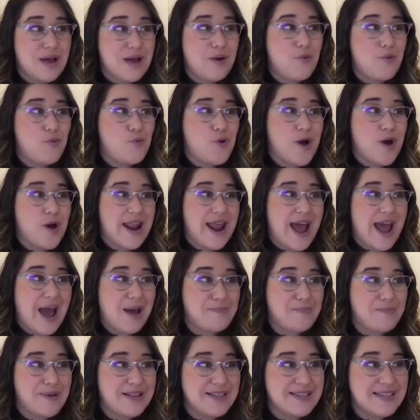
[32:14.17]
what
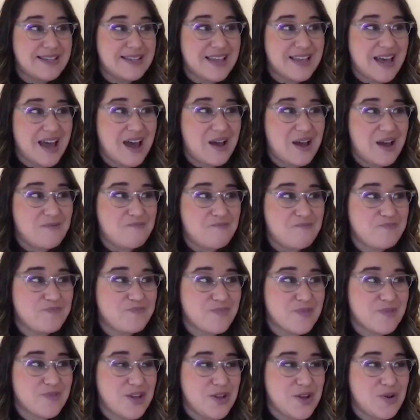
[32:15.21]
happens is that,
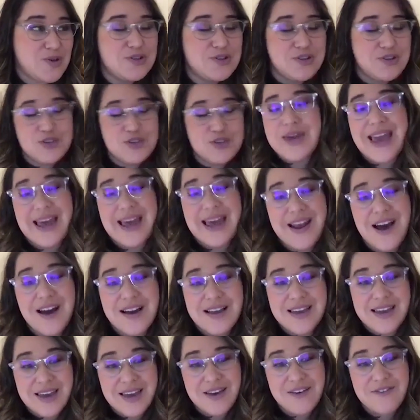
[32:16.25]
you know, you
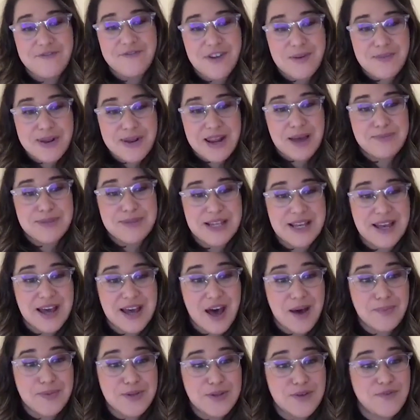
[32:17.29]
cannot give from an empty
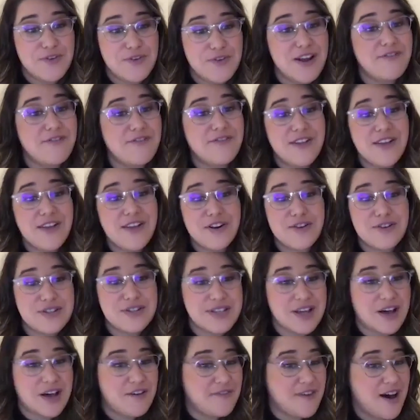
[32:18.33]
cup. So if you're not filling
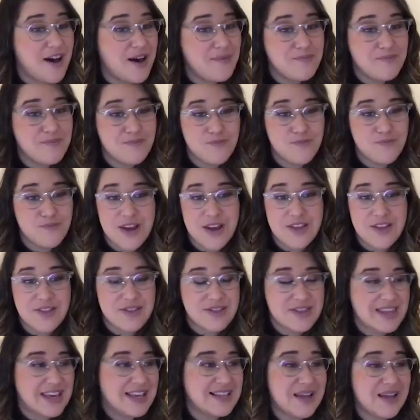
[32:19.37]
yourself up with
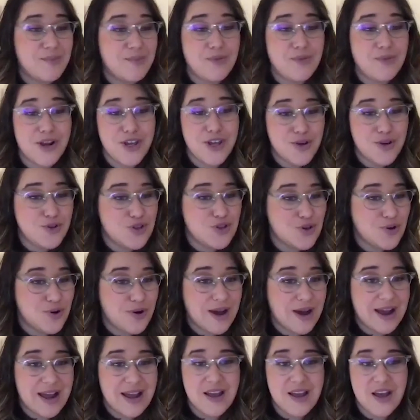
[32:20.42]
things that bring you
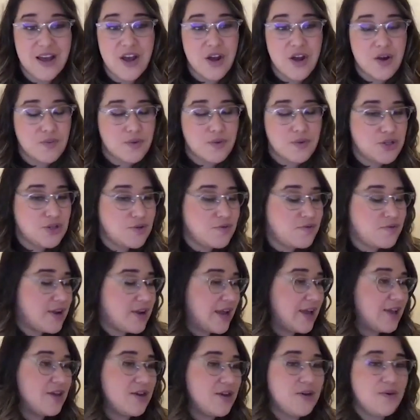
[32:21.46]
joy,
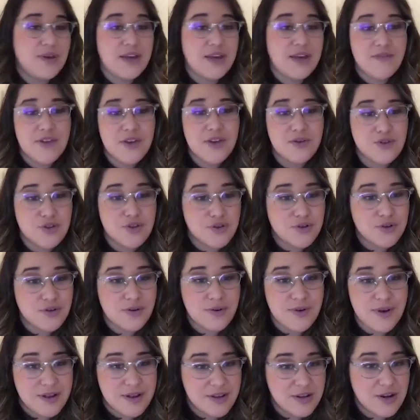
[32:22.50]
rejuvenate you, give you
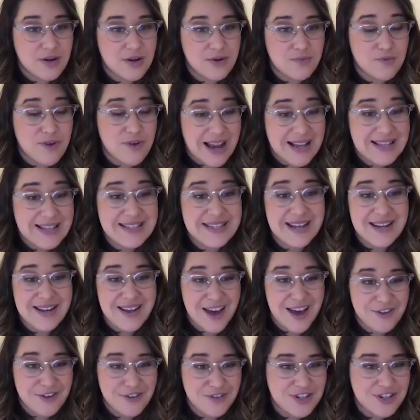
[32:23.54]
true, you know, rest and
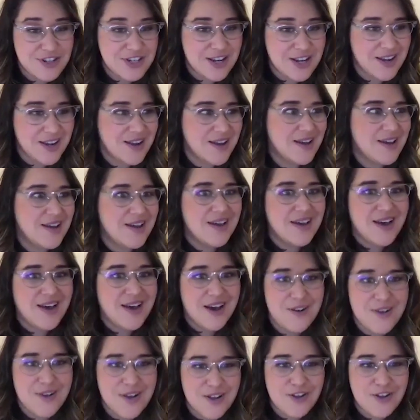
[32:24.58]
energy,
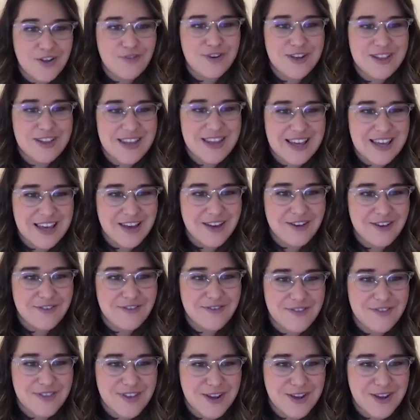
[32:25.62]
how can you really
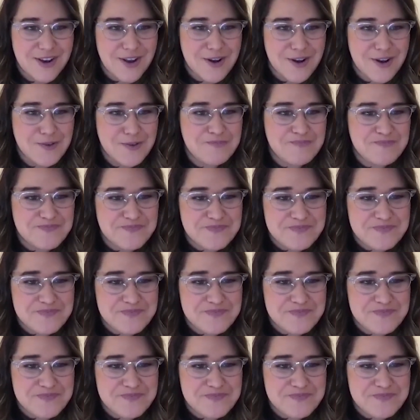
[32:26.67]
give, you know?